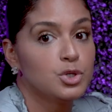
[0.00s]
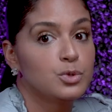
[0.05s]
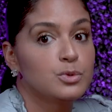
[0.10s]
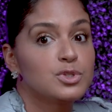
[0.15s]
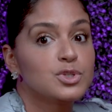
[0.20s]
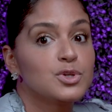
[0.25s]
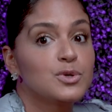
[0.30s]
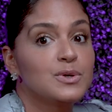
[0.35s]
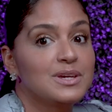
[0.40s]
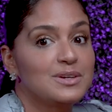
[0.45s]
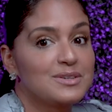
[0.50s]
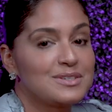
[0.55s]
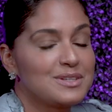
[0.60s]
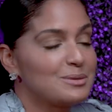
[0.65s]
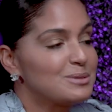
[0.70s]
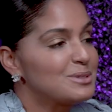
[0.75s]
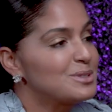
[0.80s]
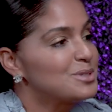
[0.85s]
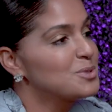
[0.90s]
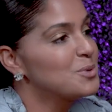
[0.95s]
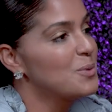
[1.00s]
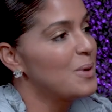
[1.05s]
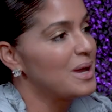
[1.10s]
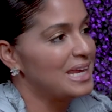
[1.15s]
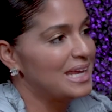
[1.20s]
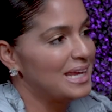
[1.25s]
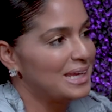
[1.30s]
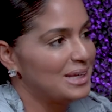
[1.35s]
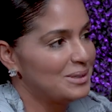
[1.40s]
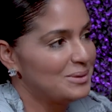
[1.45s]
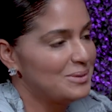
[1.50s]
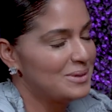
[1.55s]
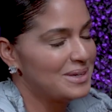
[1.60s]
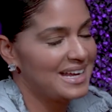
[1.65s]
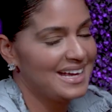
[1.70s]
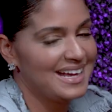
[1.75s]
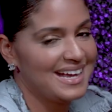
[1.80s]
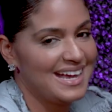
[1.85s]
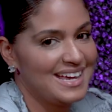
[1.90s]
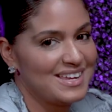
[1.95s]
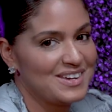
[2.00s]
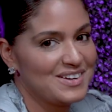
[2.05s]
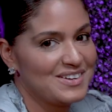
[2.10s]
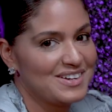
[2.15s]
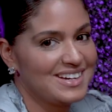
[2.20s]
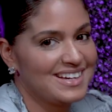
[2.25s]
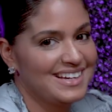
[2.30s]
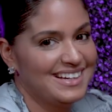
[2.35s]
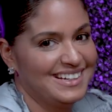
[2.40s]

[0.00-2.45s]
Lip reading: Two years. I was 20 when I had her.